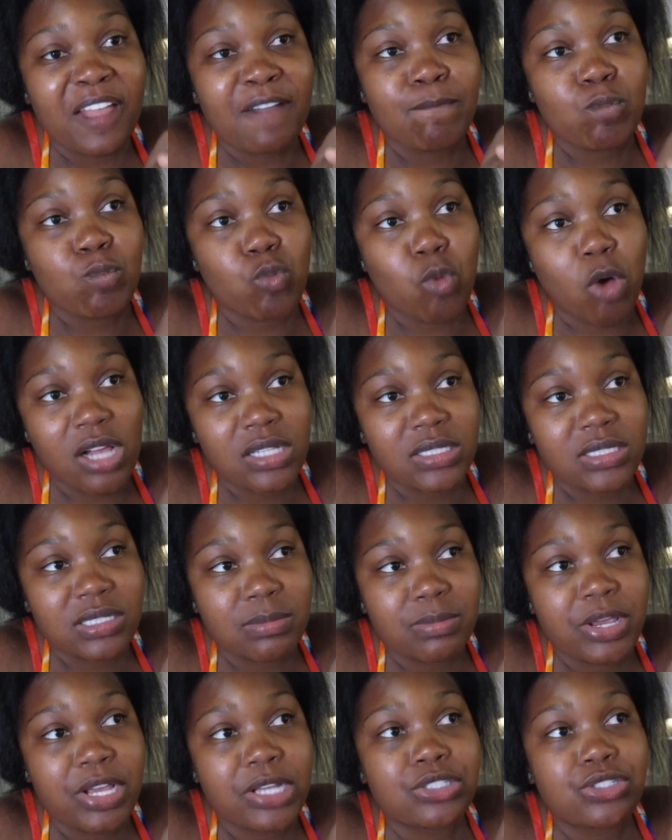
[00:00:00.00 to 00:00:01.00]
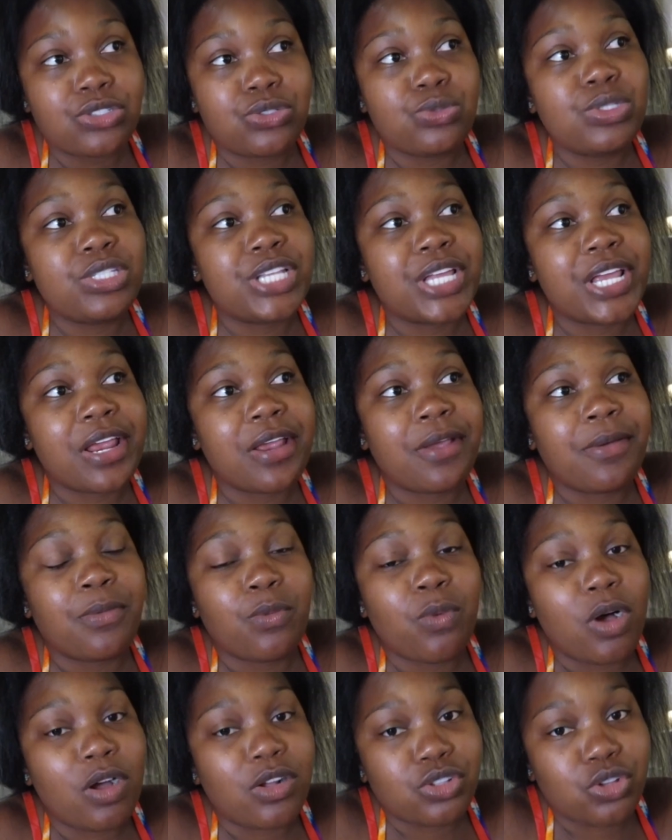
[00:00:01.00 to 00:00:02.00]
Walked to the band Tuesday.
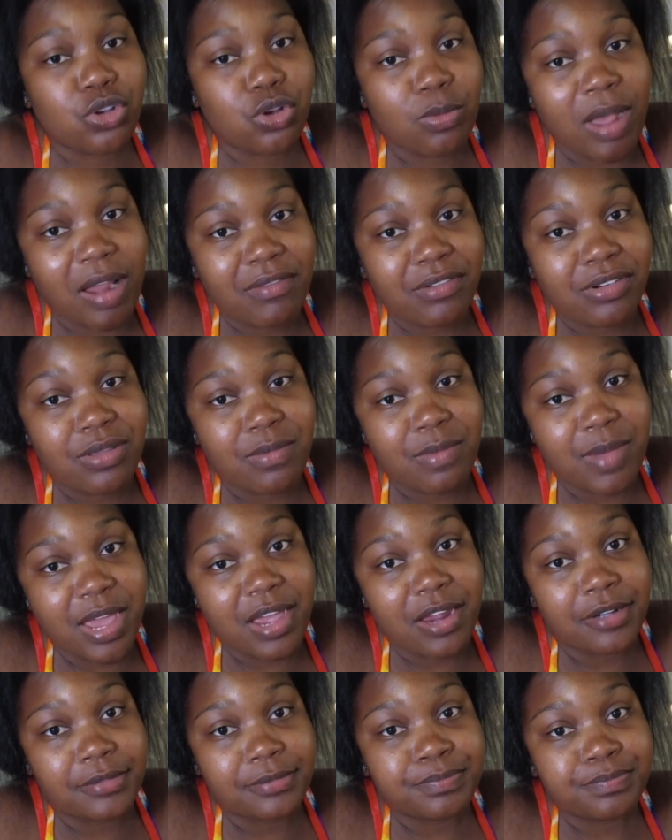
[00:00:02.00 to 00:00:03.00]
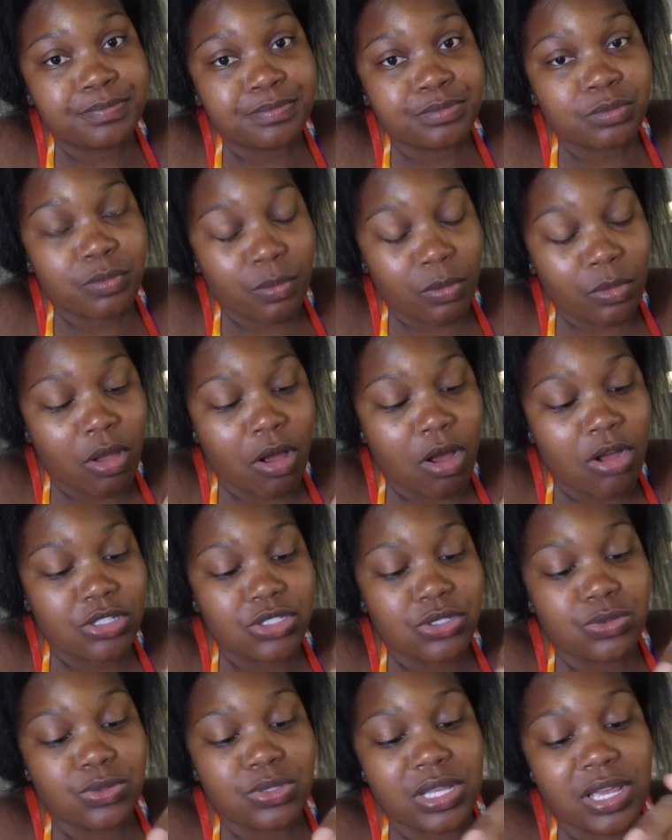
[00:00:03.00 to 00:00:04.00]
Walked home after the band on
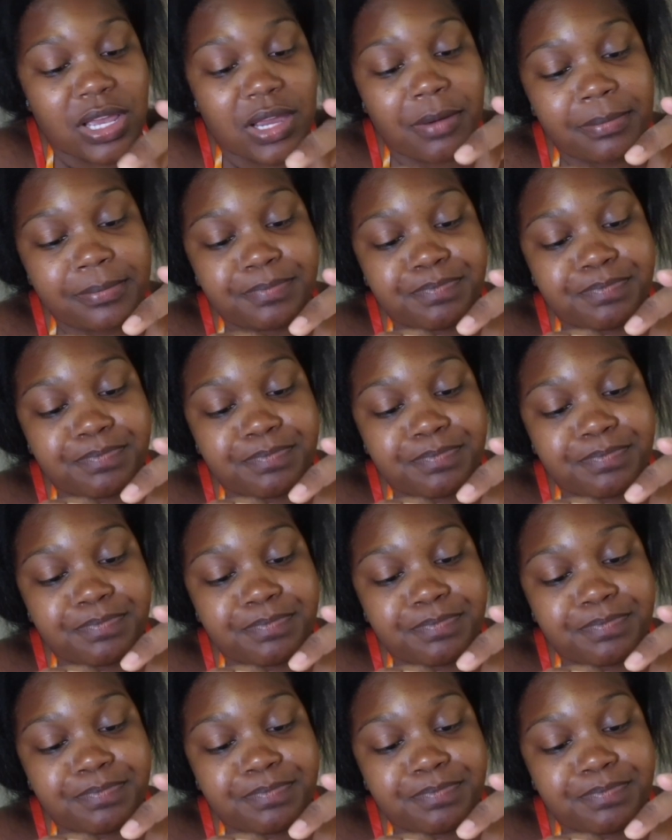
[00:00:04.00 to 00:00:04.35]
Tuesday.